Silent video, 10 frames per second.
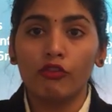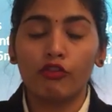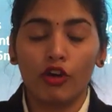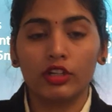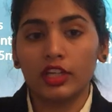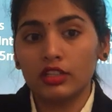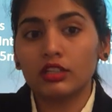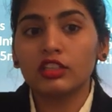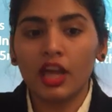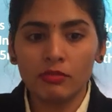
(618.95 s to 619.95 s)
for
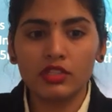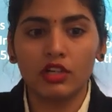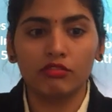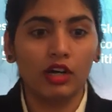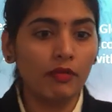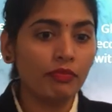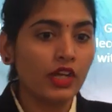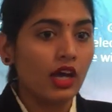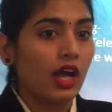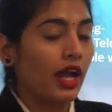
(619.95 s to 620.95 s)
themselves.
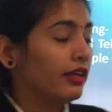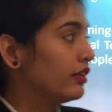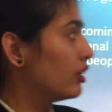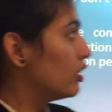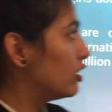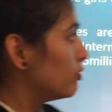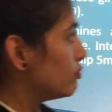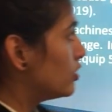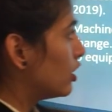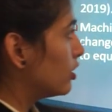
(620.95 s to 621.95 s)
And
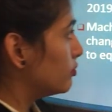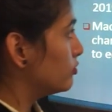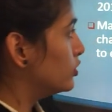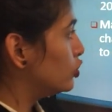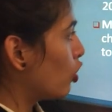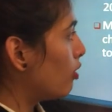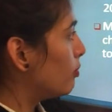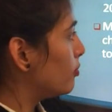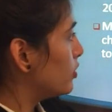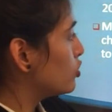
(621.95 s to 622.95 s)
the
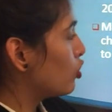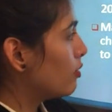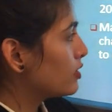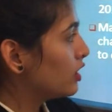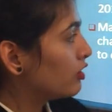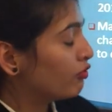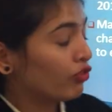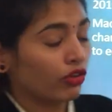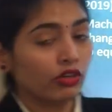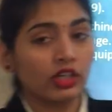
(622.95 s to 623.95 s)
jobs, and if
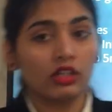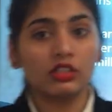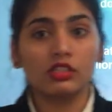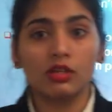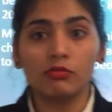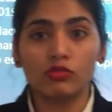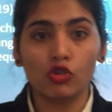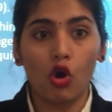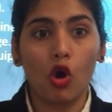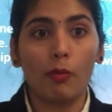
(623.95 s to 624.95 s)
you are going under some
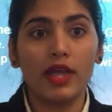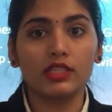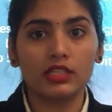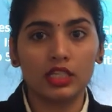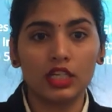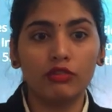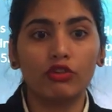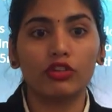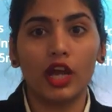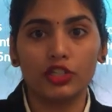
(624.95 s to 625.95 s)
job and skill
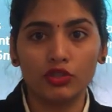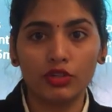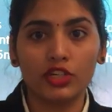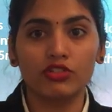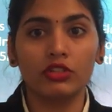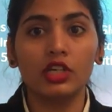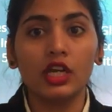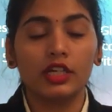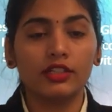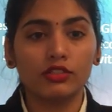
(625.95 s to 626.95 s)
for the education,
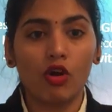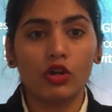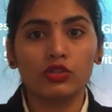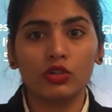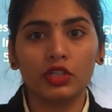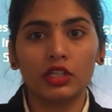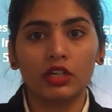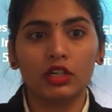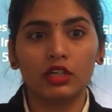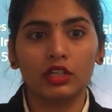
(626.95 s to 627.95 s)
it's also
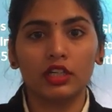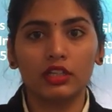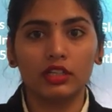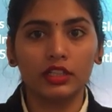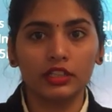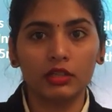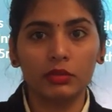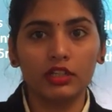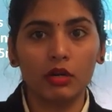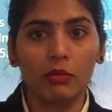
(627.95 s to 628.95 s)
create a little
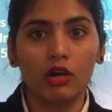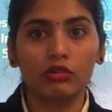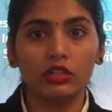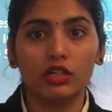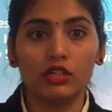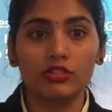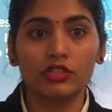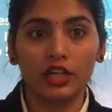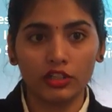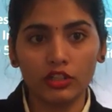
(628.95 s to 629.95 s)
bit about the
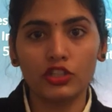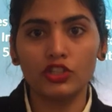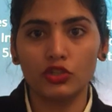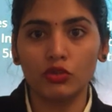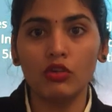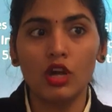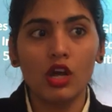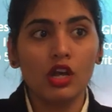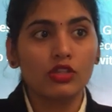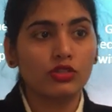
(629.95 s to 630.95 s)
gender issue.
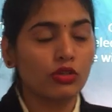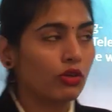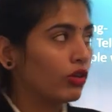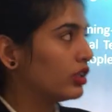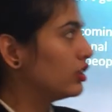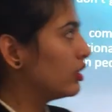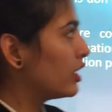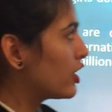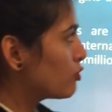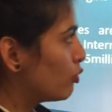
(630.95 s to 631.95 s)
So in the
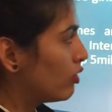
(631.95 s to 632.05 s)
next